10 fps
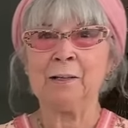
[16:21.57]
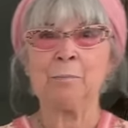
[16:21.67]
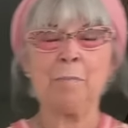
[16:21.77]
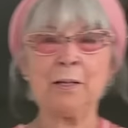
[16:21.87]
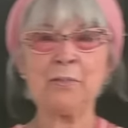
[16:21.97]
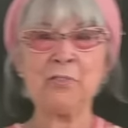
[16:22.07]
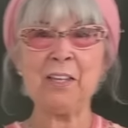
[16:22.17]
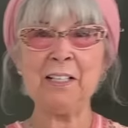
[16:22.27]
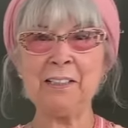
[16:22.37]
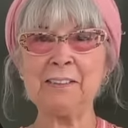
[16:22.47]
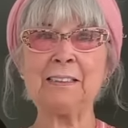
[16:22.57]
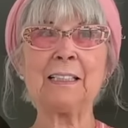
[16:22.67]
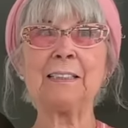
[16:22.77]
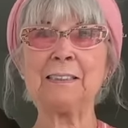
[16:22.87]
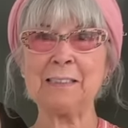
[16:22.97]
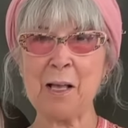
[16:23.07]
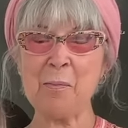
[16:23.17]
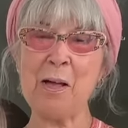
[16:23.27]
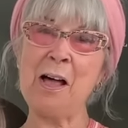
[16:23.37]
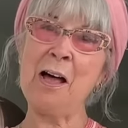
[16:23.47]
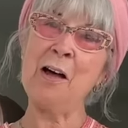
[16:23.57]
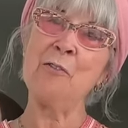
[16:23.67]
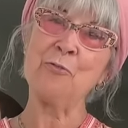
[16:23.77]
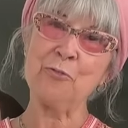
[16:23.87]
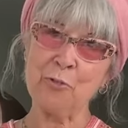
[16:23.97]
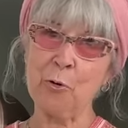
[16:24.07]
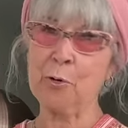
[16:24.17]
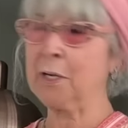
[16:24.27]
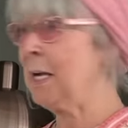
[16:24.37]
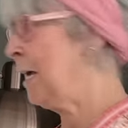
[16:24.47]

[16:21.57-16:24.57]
My thinnest summer frock